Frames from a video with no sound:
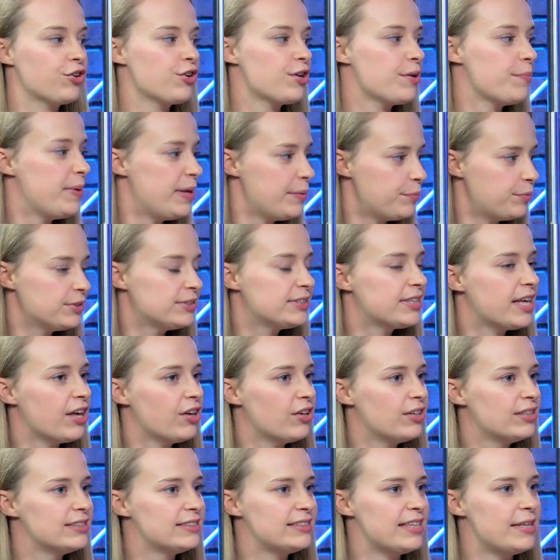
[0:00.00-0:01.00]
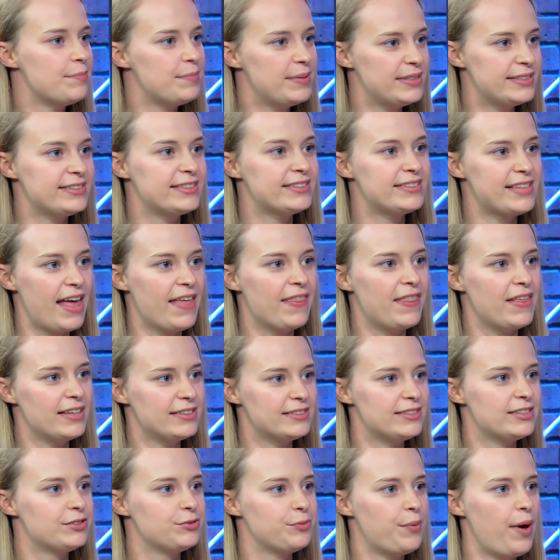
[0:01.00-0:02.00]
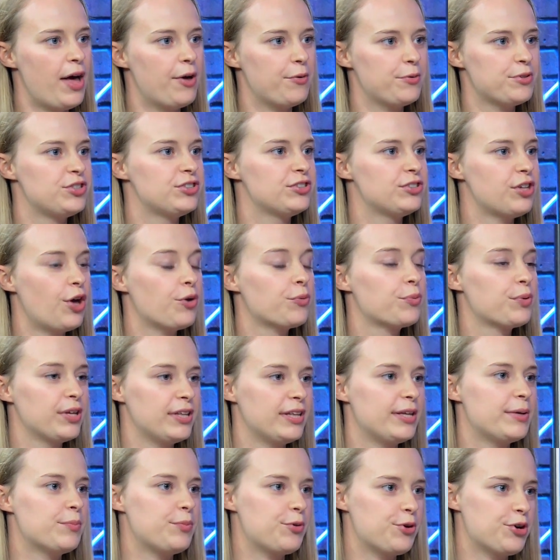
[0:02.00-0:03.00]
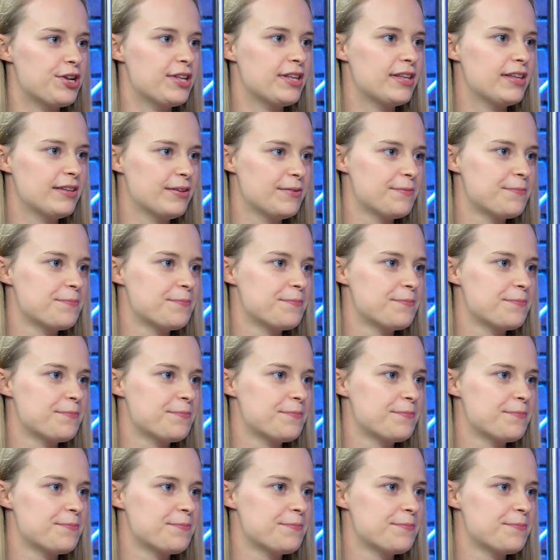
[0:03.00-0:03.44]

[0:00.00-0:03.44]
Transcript: learning people skills and business ethics as well, which is all really important.